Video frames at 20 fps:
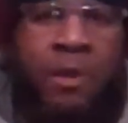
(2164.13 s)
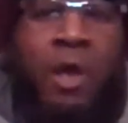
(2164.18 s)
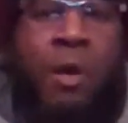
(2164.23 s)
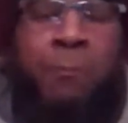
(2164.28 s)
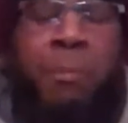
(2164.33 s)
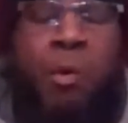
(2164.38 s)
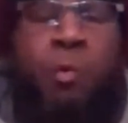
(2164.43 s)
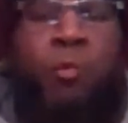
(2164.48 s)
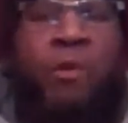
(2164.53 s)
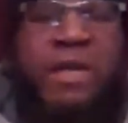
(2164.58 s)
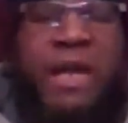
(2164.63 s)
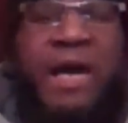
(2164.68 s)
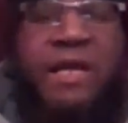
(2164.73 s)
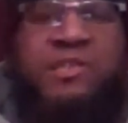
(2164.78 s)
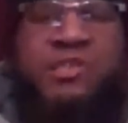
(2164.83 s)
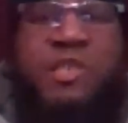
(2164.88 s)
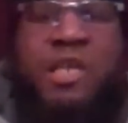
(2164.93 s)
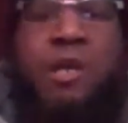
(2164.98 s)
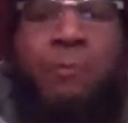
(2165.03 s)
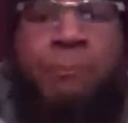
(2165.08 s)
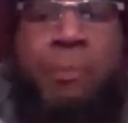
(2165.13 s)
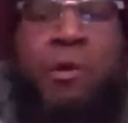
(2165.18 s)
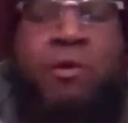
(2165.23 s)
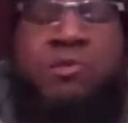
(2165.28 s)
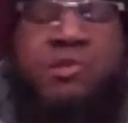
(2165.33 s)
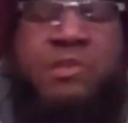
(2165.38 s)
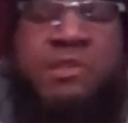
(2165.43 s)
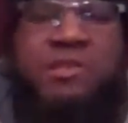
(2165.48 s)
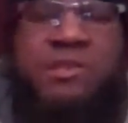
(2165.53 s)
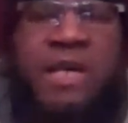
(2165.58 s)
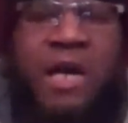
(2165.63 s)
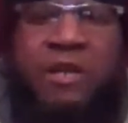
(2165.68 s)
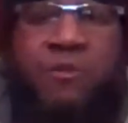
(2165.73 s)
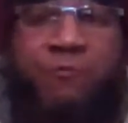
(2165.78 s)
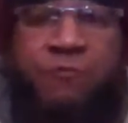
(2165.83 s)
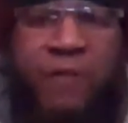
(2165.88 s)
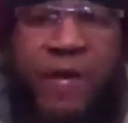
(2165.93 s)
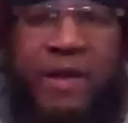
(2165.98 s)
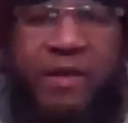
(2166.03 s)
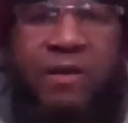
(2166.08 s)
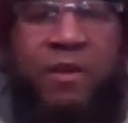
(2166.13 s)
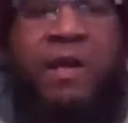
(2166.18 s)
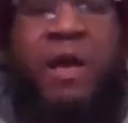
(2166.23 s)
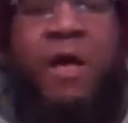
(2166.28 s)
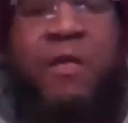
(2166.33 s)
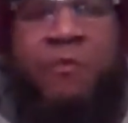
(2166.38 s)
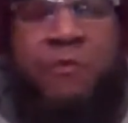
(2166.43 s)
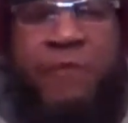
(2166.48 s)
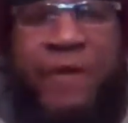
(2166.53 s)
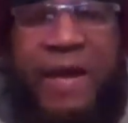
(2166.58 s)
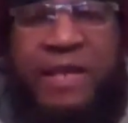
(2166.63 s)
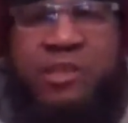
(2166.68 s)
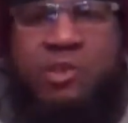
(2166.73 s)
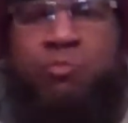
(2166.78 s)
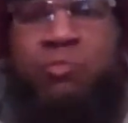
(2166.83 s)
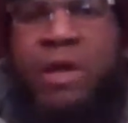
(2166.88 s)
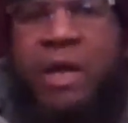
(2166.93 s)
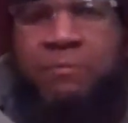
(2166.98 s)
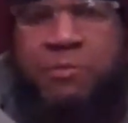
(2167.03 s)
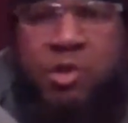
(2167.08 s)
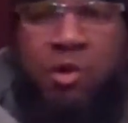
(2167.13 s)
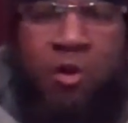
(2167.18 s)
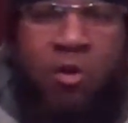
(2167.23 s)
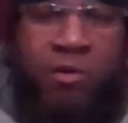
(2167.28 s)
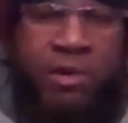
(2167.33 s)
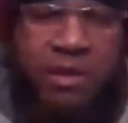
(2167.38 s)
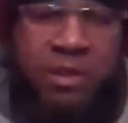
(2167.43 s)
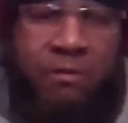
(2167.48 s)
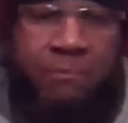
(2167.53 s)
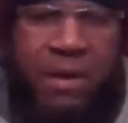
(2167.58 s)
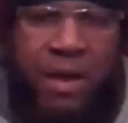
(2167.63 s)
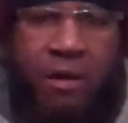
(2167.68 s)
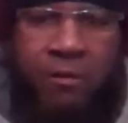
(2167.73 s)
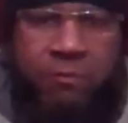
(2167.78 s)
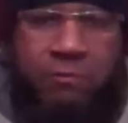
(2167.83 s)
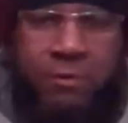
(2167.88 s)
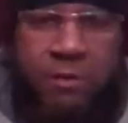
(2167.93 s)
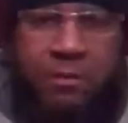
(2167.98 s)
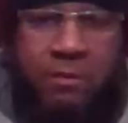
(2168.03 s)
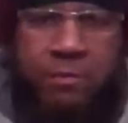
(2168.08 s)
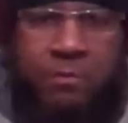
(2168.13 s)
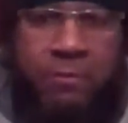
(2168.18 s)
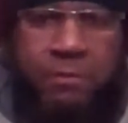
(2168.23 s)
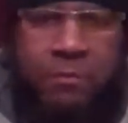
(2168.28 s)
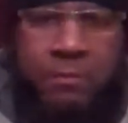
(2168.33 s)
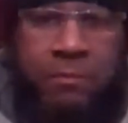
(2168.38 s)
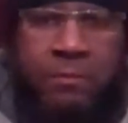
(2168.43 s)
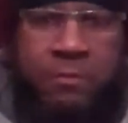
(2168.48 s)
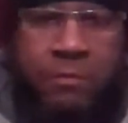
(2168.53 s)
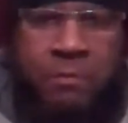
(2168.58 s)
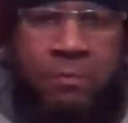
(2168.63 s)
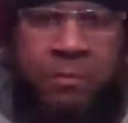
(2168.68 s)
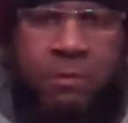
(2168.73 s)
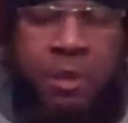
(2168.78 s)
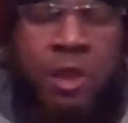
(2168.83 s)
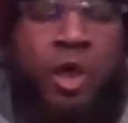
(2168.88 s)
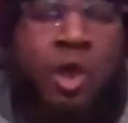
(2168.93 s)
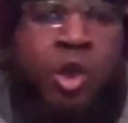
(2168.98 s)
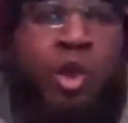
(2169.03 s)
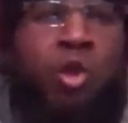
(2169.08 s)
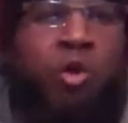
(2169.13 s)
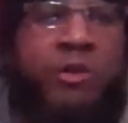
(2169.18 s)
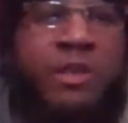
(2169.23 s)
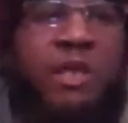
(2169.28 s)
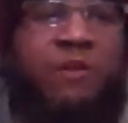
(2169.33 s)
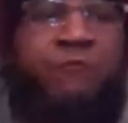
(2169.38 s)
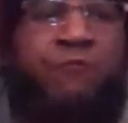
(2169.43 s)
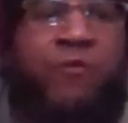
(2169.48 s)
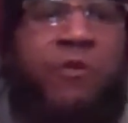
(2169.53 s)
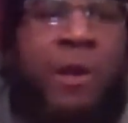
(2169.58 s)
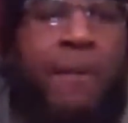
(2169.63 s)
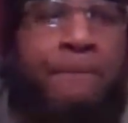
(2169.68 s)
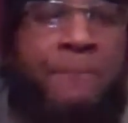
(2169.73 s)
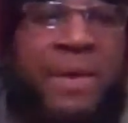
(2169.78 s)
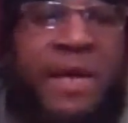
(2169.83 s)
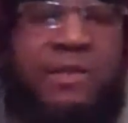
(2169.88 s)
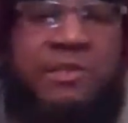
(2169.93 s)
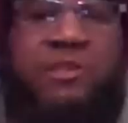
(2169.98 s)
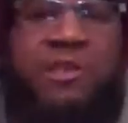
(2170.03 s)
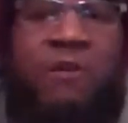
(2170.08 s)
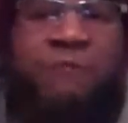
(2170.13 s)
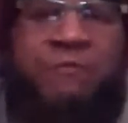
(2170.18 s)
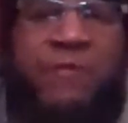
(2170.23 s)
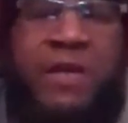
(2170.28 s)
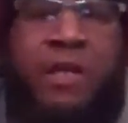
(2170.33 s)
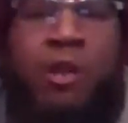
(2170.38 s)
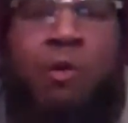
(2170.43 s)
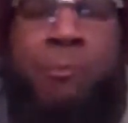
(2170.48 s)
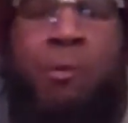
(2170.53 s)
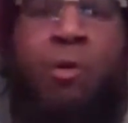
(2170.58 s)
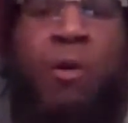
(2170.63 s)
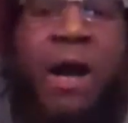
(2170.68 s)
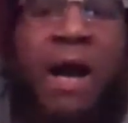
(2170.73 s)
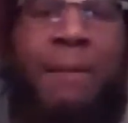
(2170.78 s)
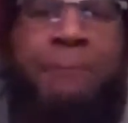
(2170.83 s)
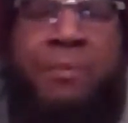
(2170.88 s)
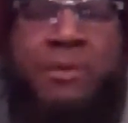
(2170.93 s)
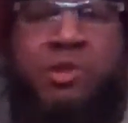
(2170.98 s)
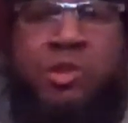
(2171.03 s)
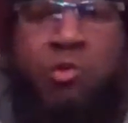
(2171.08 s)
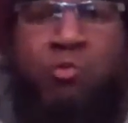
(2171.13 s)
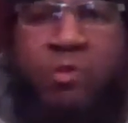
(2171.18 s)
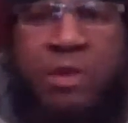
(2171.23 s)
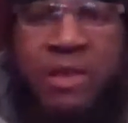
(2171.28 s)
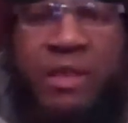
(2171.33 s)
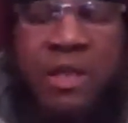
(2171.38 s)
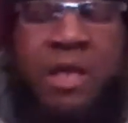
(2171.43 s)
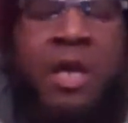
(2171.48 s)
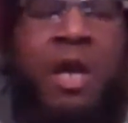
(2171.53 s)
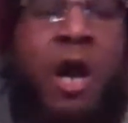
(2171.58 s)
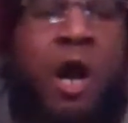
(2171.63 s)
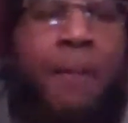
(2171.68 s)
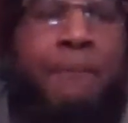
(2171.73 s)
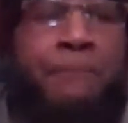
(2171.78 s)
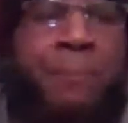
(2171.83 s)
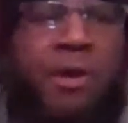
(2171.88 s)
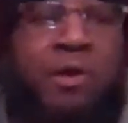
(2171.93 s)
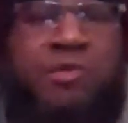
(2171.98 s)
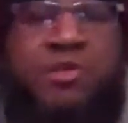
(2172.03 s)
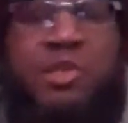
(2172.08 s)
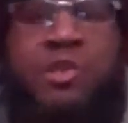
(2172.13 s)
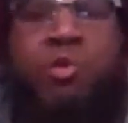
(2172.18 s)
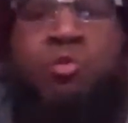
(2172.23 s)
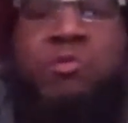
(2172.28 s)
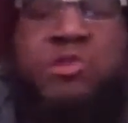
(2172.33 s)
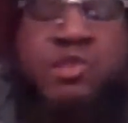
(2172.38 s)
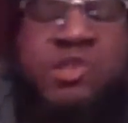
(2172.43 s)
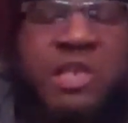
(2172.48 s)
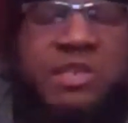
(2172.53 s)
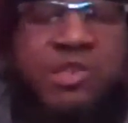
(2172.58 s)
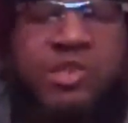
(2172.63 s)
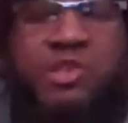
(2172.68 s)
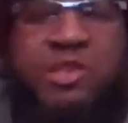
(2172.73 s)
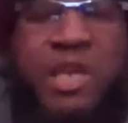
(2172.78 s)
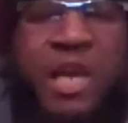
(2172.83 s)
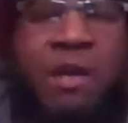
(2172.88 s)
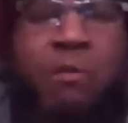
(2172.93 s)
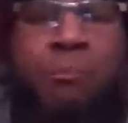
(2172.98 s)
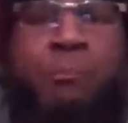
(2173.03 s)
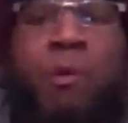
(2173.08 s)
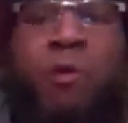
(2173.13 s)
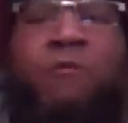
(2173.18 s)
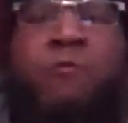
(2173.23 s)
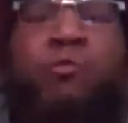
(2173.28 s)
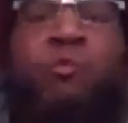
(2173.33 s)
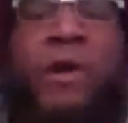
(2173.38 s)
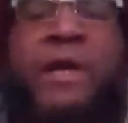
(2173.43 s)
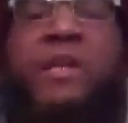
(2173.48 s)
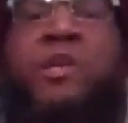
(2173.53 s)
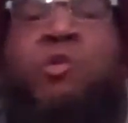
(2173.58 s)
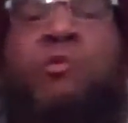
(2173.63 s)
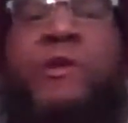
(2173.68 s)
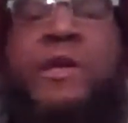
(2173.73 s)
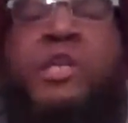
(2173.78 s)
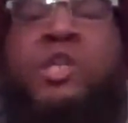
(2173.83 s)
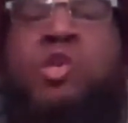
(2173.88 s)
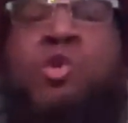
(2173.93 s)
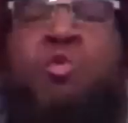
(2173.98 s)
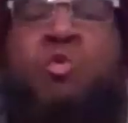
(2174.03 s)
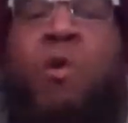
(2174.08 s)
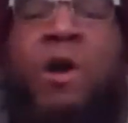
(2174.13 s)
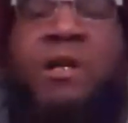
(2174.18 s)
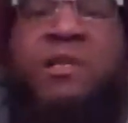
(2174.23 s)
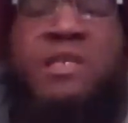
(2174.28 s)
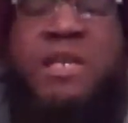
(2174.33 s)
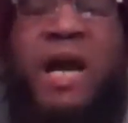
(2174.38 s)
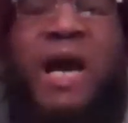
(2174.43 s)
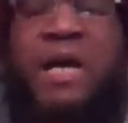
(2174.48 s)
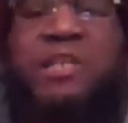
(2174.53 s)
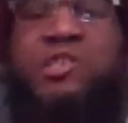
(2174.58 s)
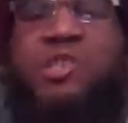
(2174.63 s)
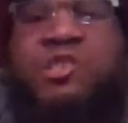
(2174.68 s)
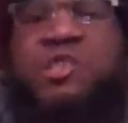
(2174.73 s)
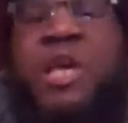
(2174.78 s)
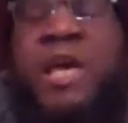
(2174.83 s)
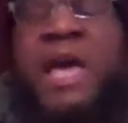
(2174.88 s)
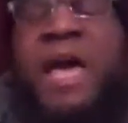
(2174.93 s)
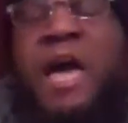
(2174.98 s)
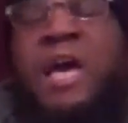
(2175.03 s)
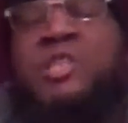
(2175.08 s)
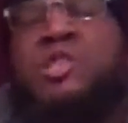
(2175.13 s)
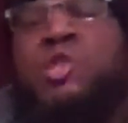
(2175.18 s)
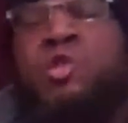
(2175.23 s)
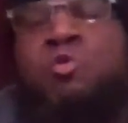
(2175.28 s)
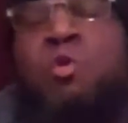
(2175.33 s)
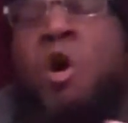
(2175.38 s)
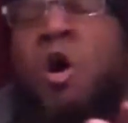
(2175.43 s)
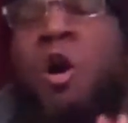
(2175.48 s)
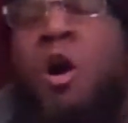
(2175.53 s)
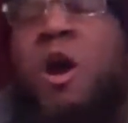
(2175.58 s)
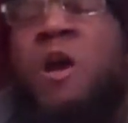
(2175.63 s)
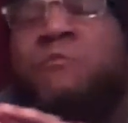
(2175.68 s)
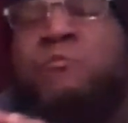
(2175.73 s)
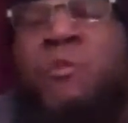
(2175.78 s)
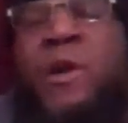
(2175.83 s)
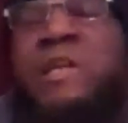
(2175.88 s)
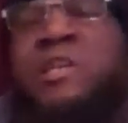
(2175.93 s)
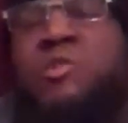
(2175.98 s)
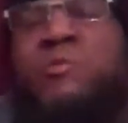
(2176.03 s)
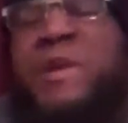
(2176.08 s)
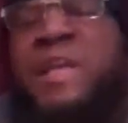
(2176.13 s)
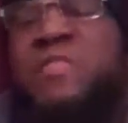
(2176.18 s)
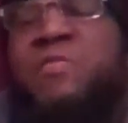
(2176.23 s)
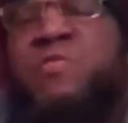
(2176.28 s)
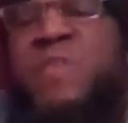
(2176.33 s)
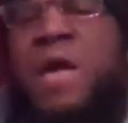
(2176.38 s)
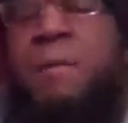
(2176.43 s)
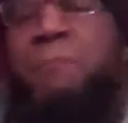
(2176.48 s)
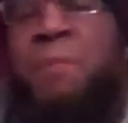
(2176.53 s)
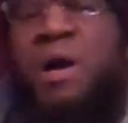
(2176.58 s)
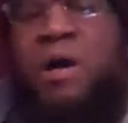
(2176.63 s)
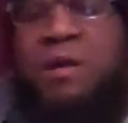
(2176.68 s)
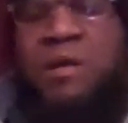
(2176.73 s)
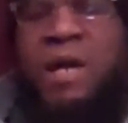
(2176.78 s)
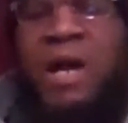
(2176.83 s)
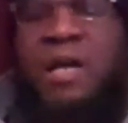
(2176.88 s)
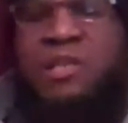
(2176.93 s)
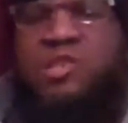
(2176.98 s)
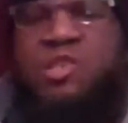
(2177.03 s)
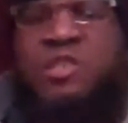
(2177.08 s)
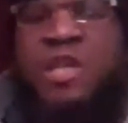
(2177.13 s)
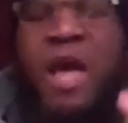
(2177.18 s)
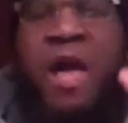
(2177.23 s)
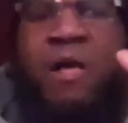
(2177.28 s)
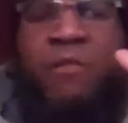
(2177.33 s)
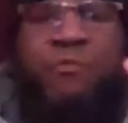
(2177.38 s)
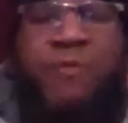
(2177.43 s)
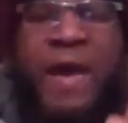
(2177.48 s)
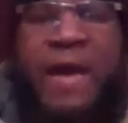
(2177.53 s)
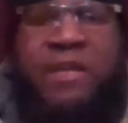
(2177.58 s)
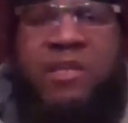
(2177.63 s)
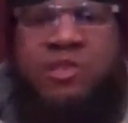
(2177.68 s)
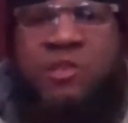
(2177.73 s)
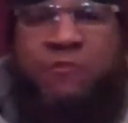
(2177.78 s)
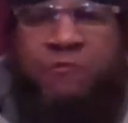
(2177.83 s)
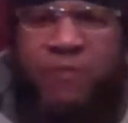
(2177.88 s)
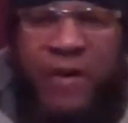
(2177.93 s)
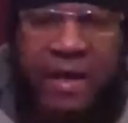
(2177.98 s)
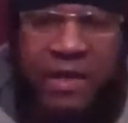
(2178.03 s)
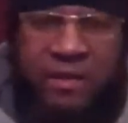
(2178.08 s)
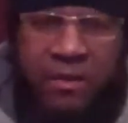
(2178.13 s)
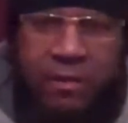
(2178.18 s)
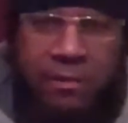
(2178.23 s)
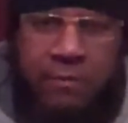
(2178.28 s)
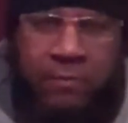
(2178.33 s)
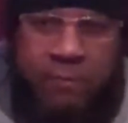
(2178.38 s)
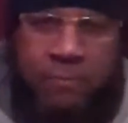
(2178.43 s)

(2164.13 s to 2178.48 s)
But when I say a person is not a fighter, that's what I'm talking about looking for the best available opportunity. A person who is just as capable of rendering you unconscious as you are of rendering them unconscious, that is a fighter.